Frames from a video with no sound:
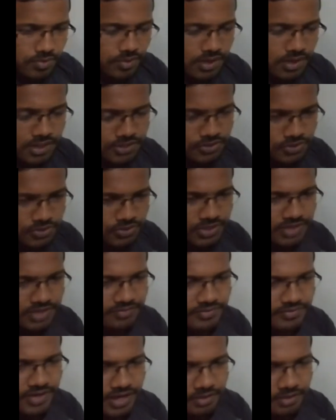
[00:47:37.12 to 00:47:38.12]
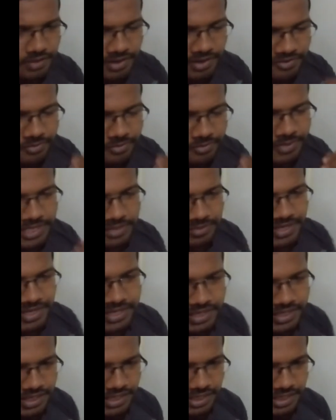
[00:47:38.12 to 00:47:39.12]
is so that our
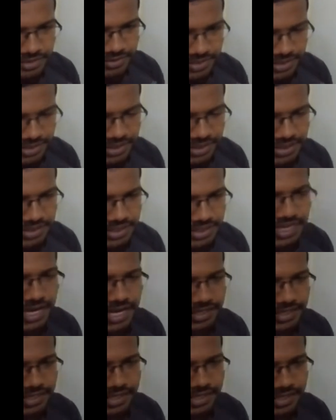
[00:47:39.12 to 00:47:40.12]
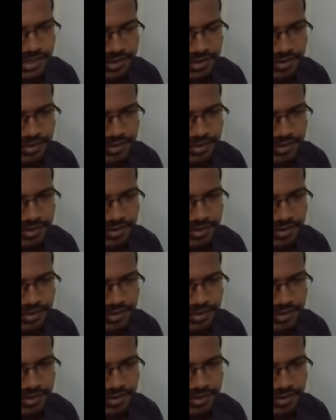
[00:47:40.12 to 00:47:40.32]
mathematical equation is guided.